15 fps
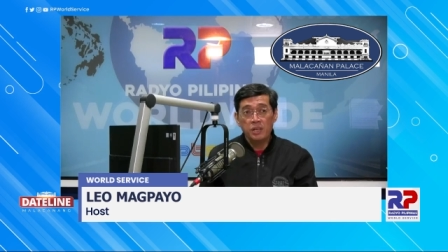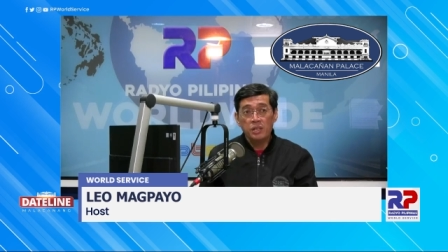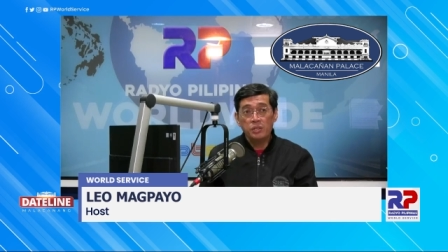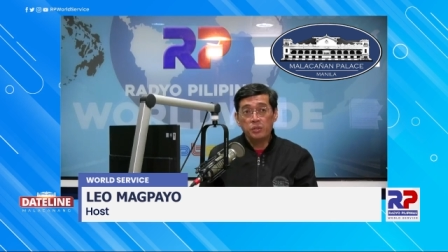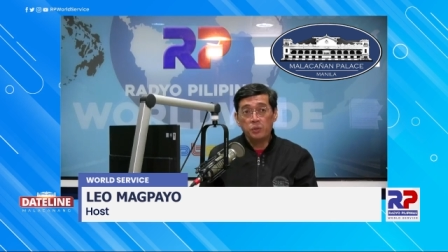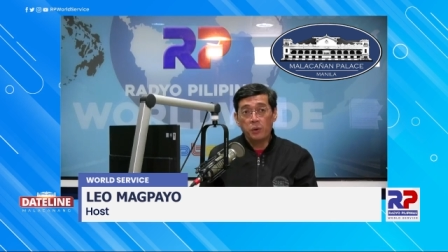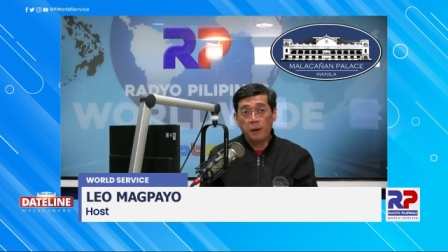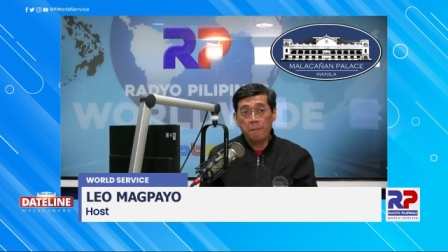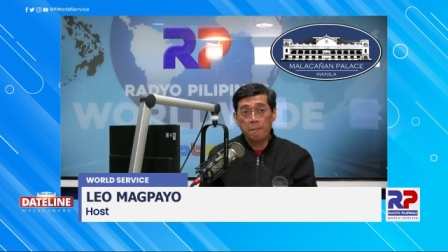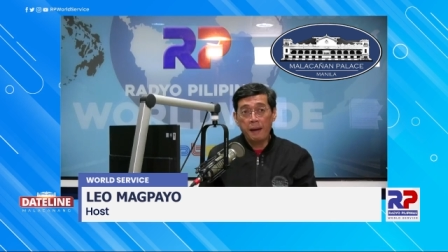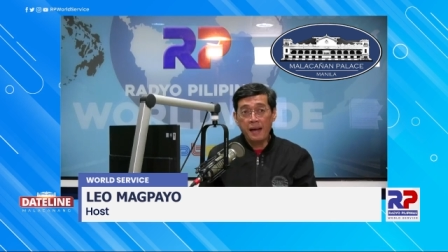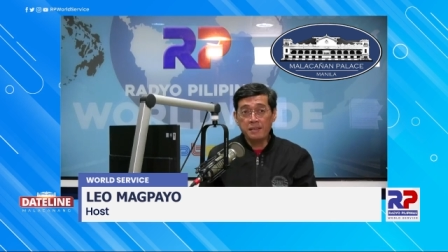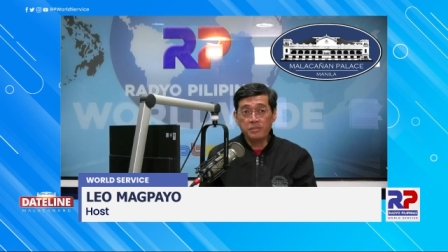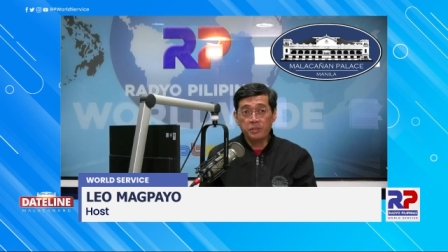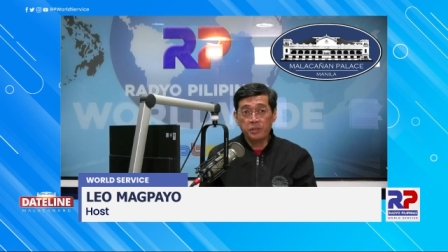to
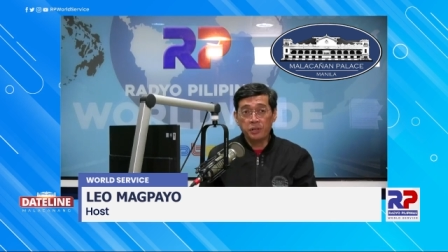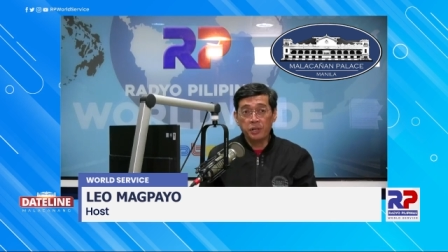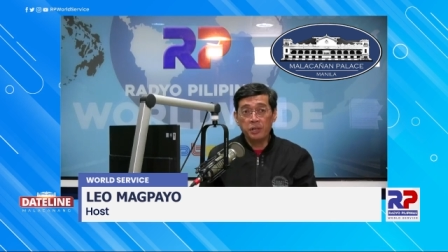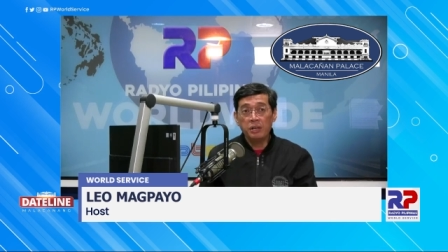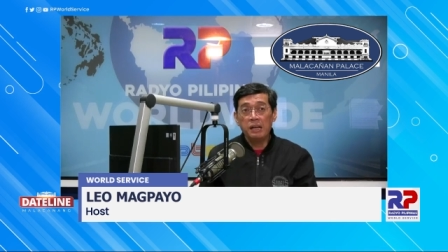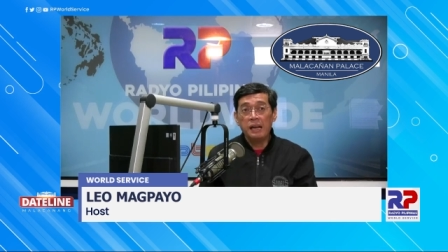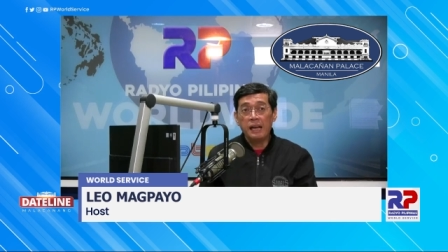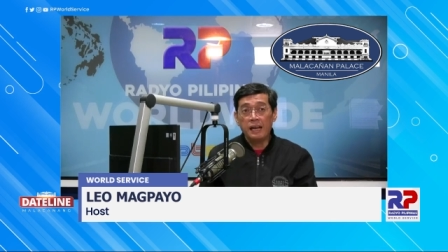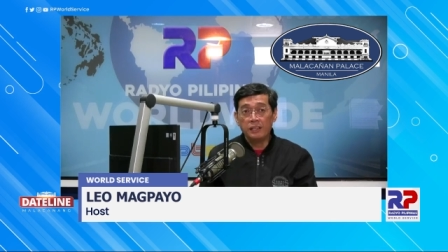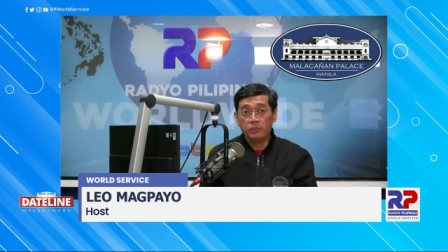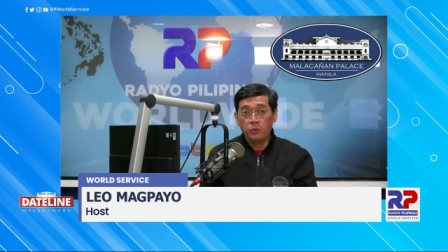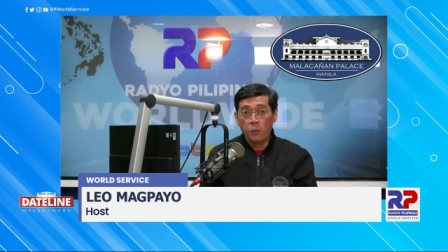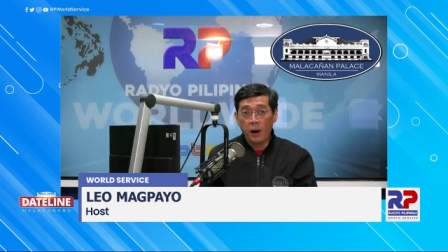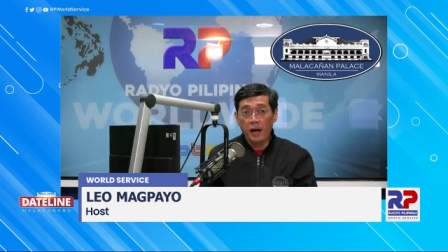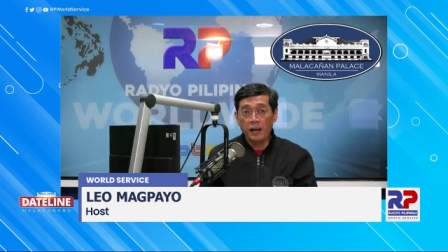Ambassador
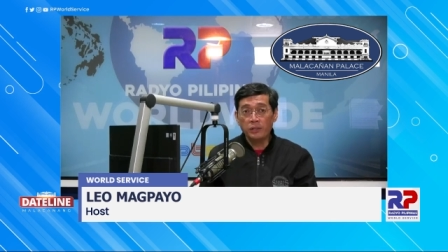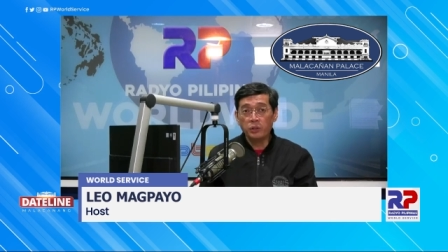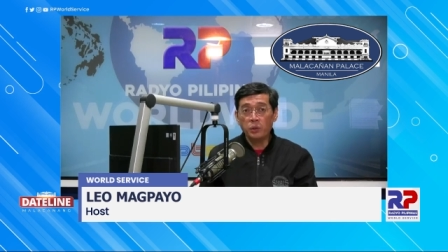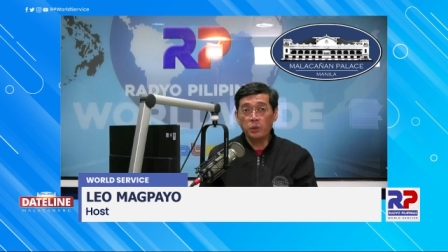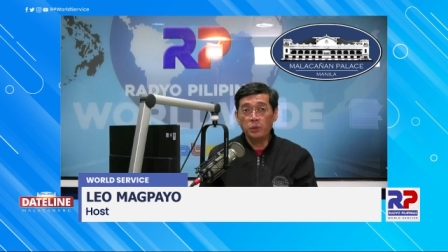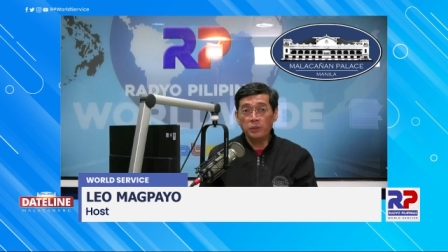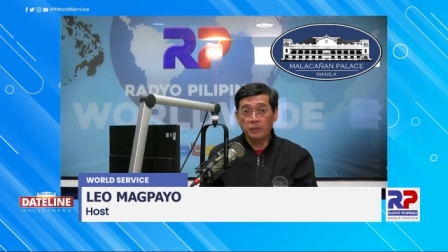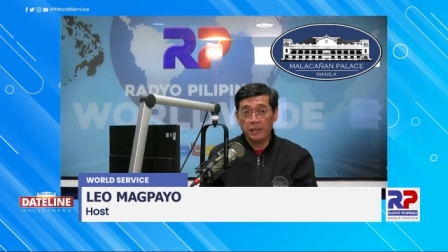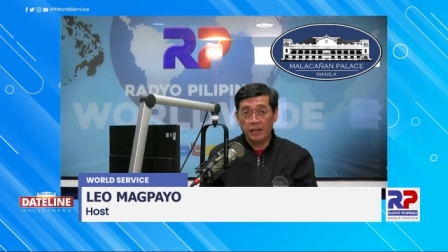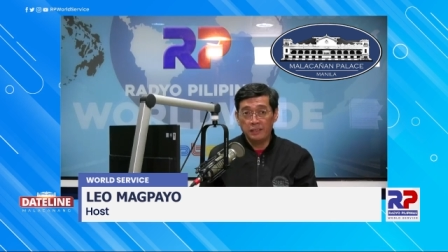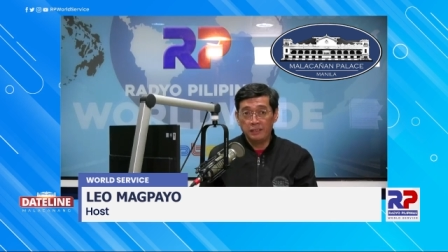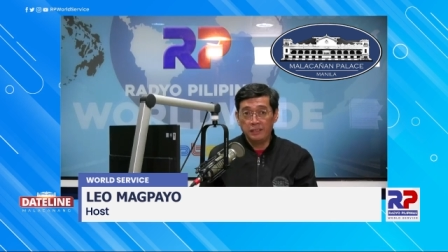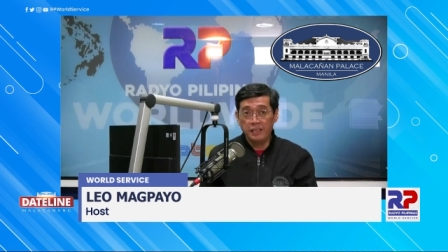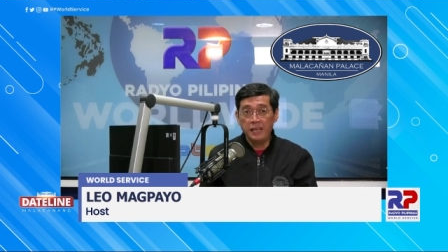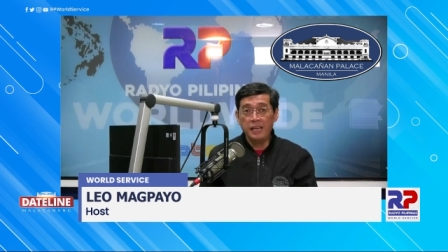Eduardo
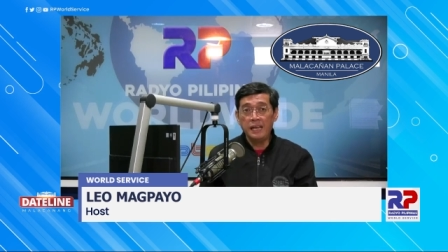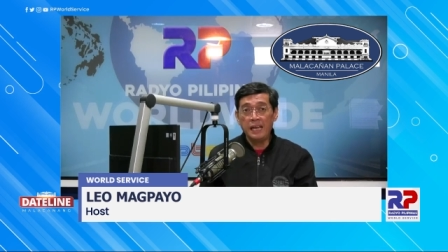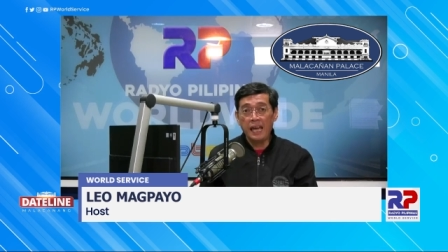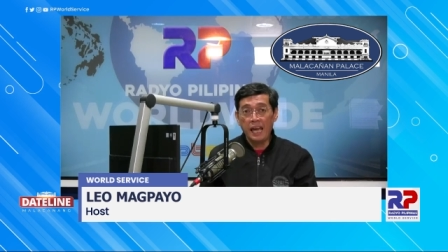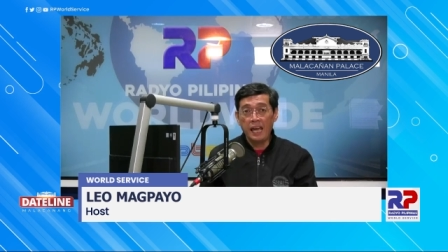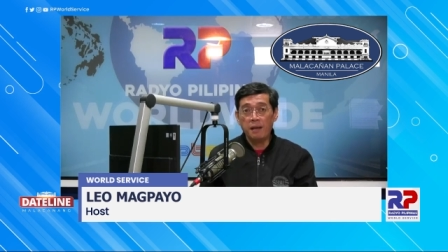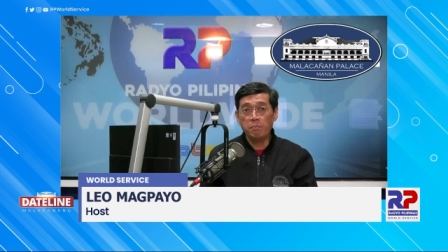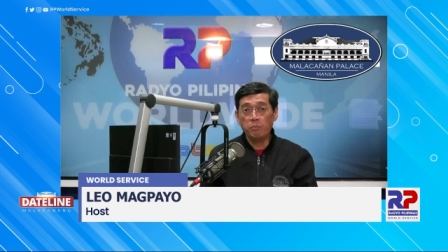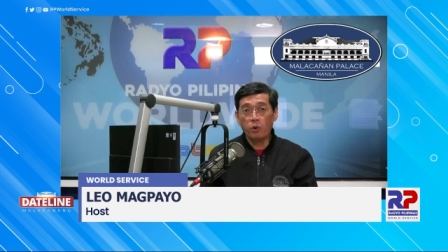Danding M.